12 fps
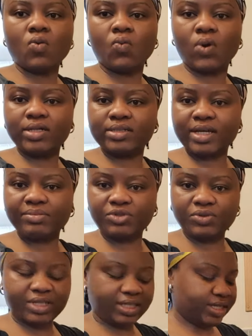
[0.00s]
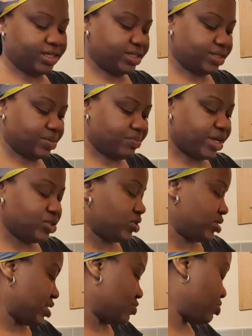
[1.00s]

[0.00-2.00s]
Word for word: Whilst I'm doing this, my daughter